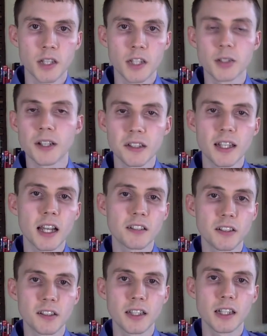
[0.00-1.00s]
So as an
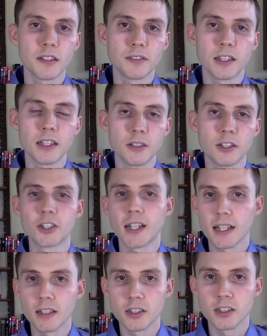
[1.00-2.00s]
extra incentive to get you to
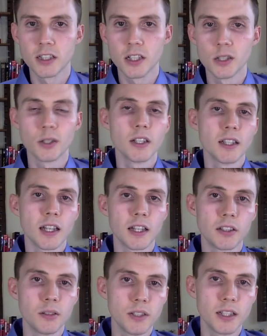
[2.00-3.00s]
check out the show and
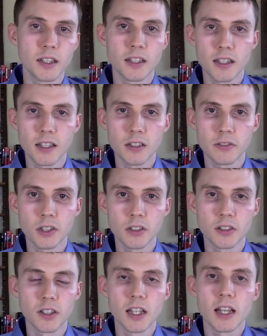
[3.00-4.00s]
tune into the
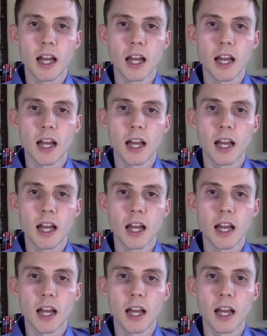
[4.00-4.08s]
interviews,